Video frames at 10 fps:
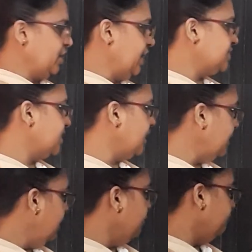Yes
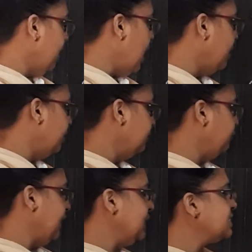children,
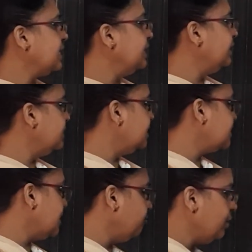find us in the
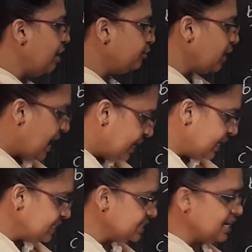sum we have to
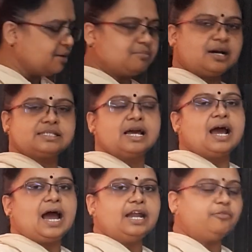arrange the numbers
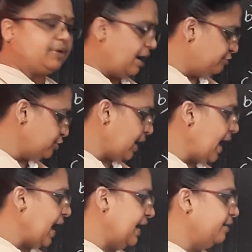and we have to
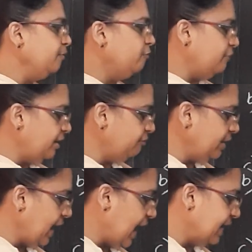add. When we
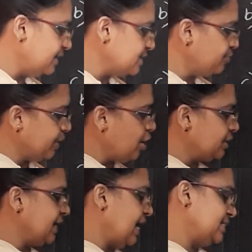had this, we got
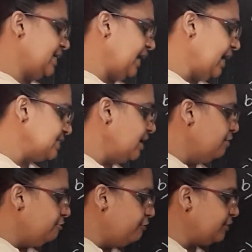the answer as
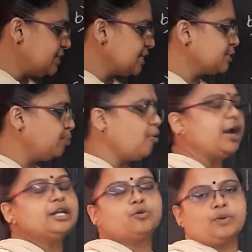
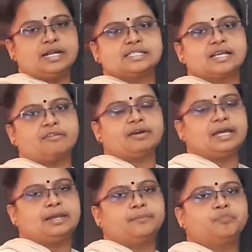
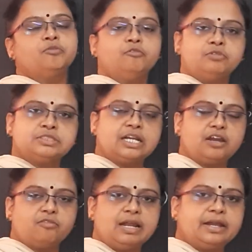56.17.
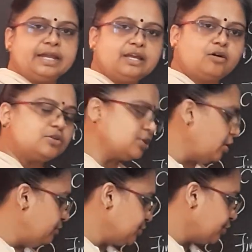Children, while reading
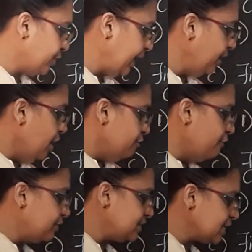also, we should read
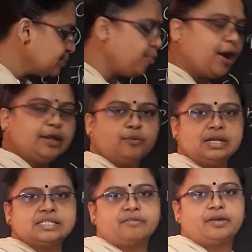
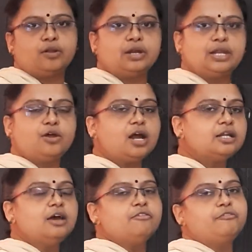56.17 only,
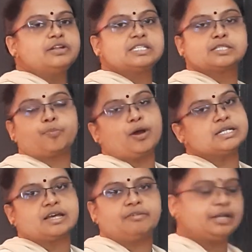not
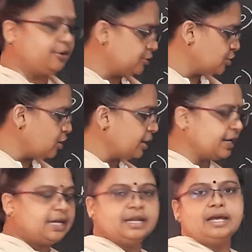56.17. We should not
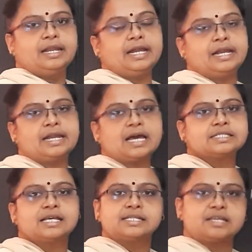read it as
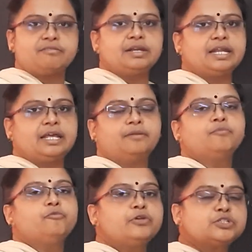
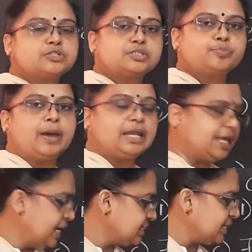17. We should spell
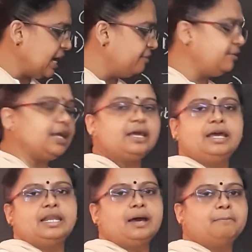each and every
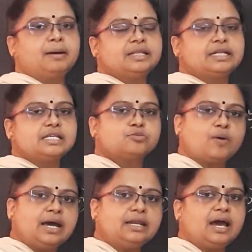number, that is
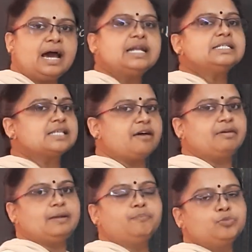1 and
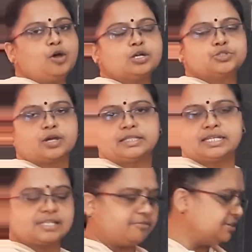7, not together
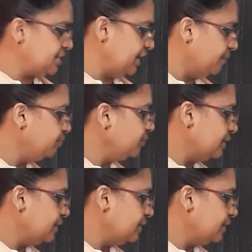17.